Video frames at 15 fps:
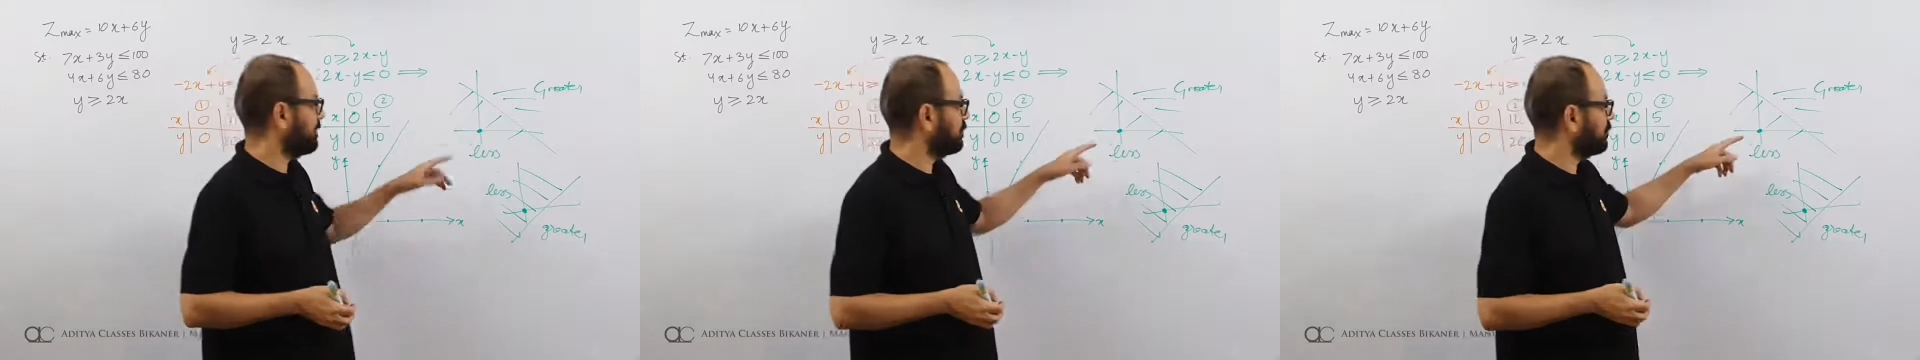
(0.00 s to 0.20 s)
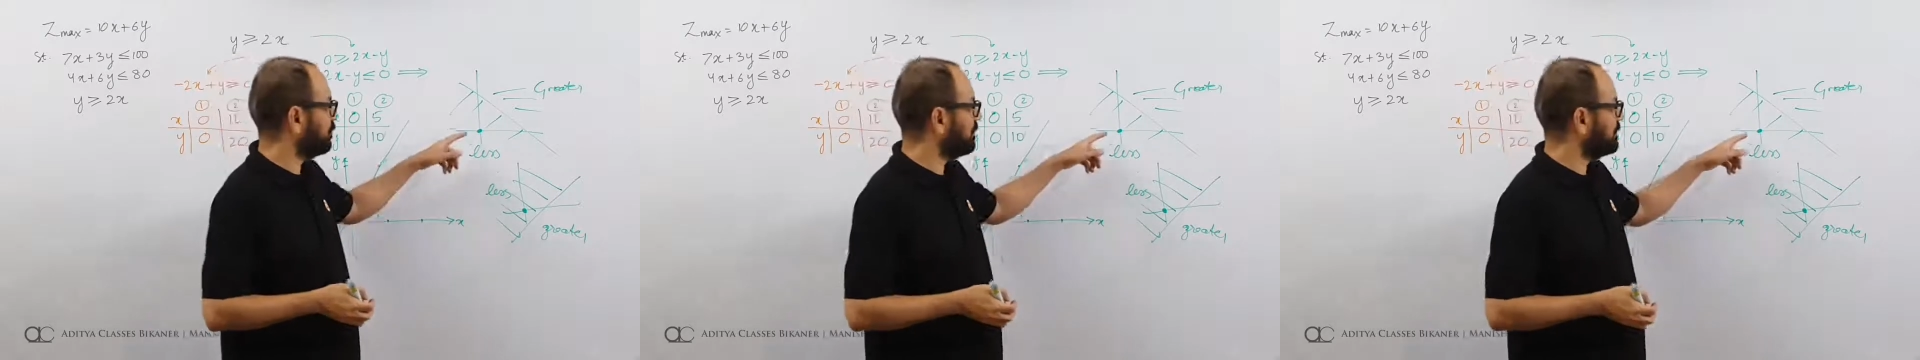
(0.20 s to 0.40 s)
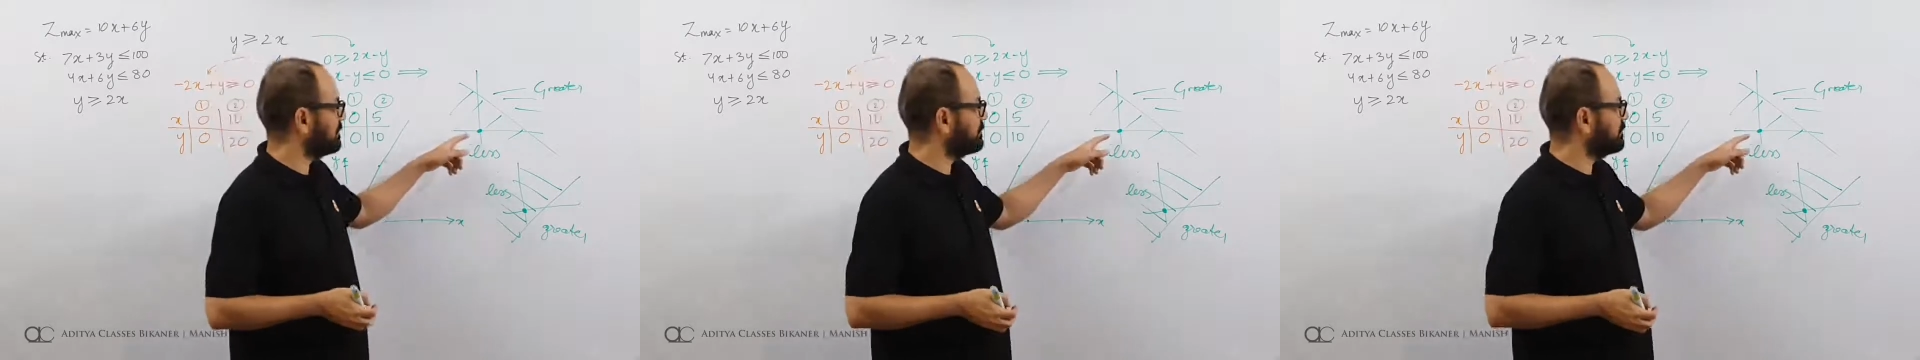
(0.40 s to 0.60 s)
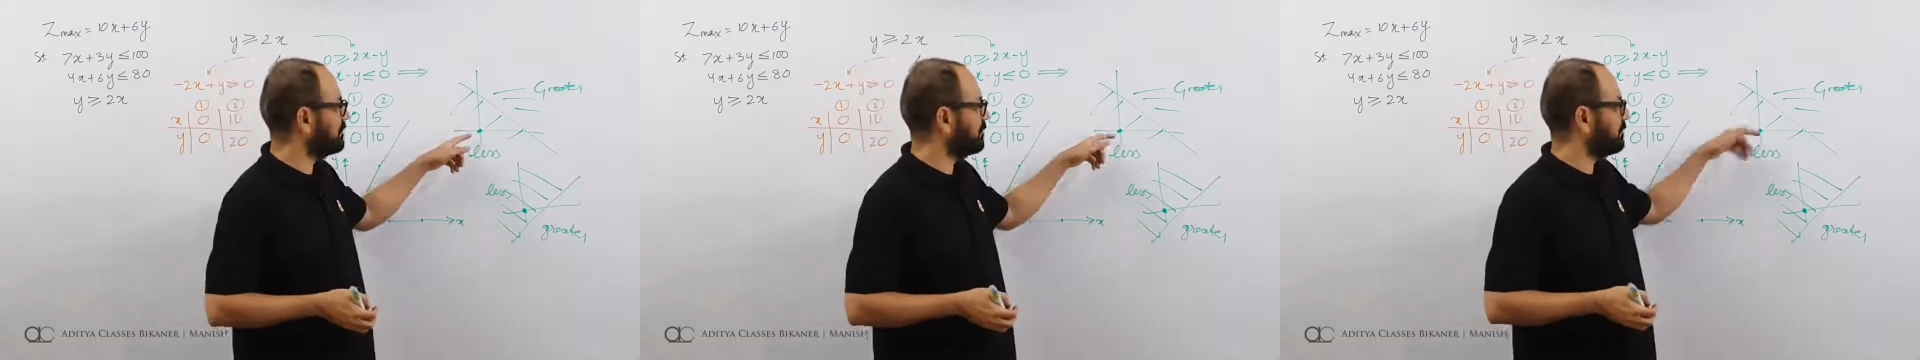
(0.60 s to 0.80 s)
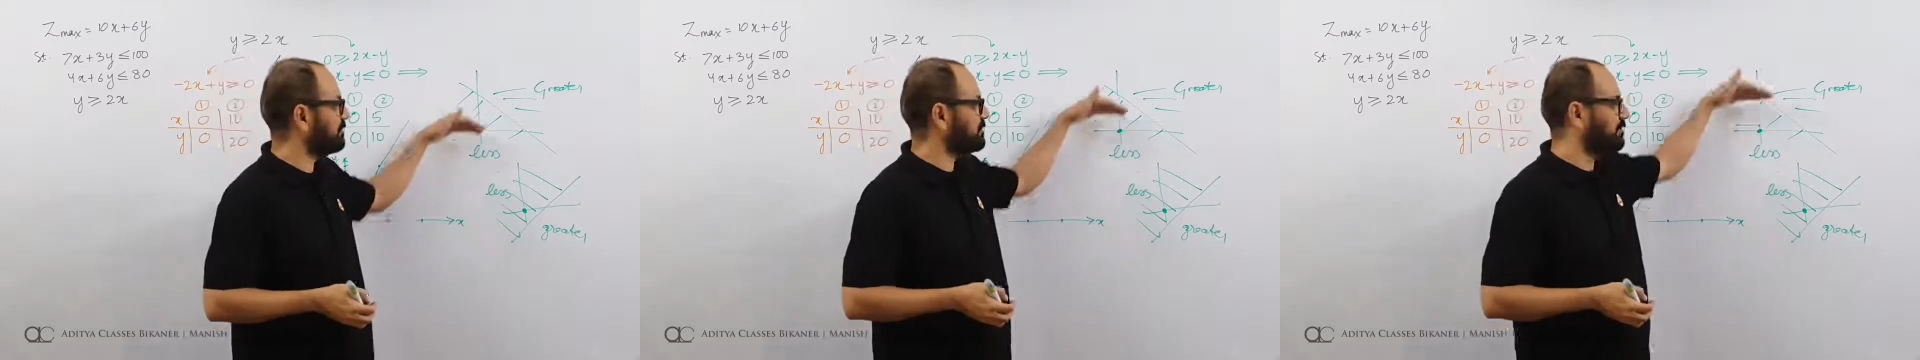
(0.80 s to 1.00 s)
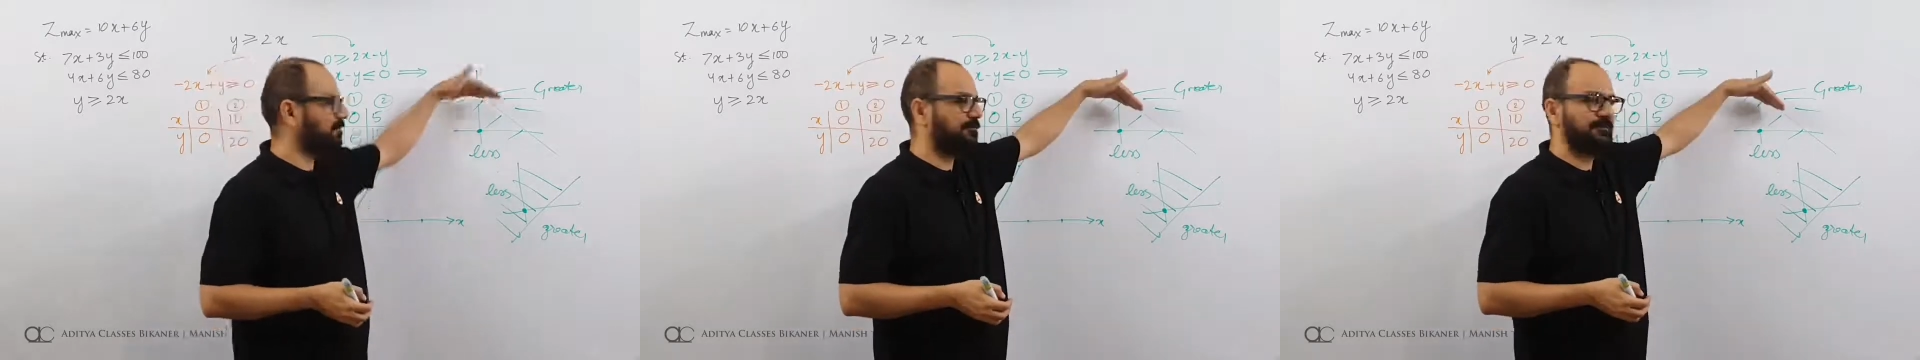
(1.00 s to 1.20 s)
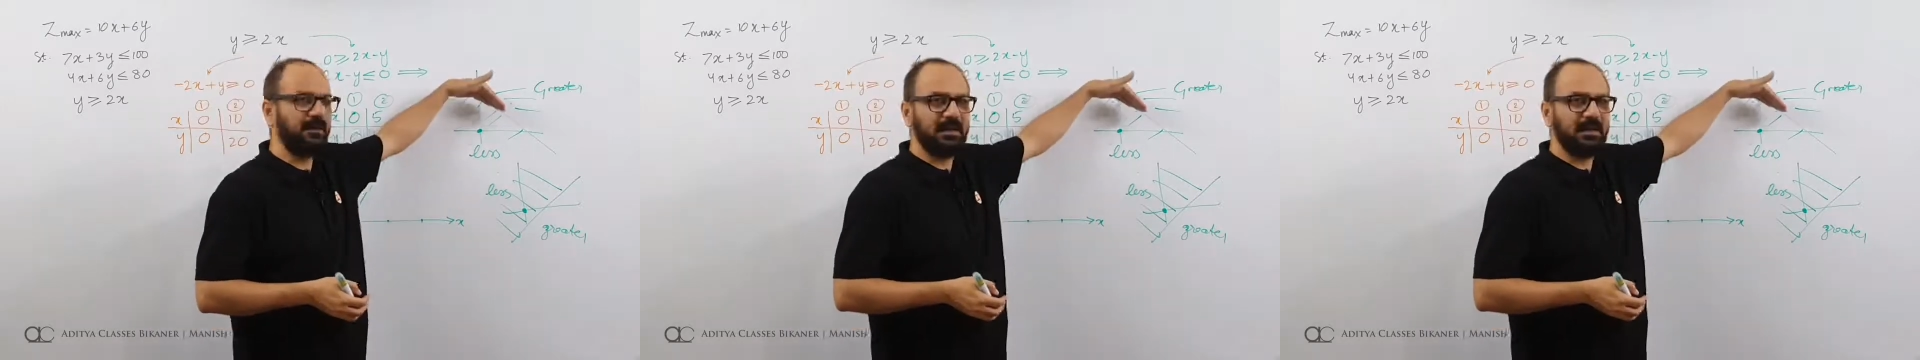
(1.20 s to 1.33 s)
towards the origin of a